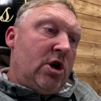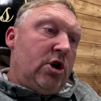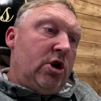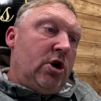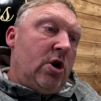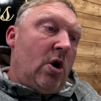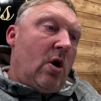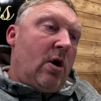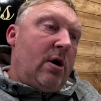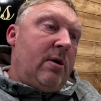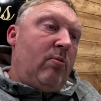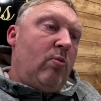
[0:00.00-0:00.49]

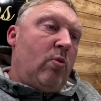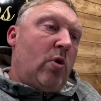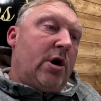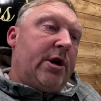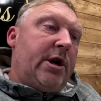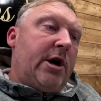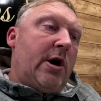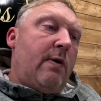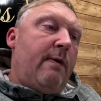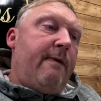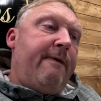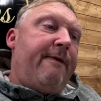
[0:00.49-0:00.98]

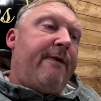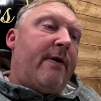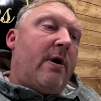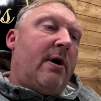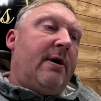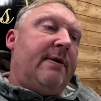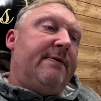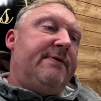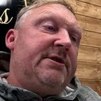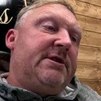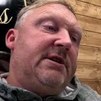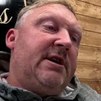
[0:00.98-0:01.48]

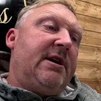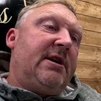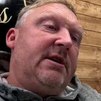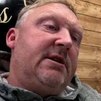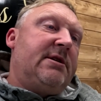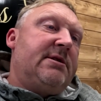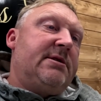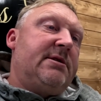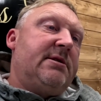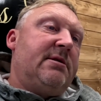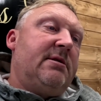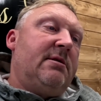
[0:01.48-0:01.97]

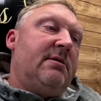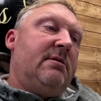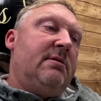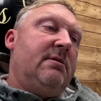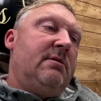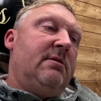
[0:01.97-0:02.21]
91056.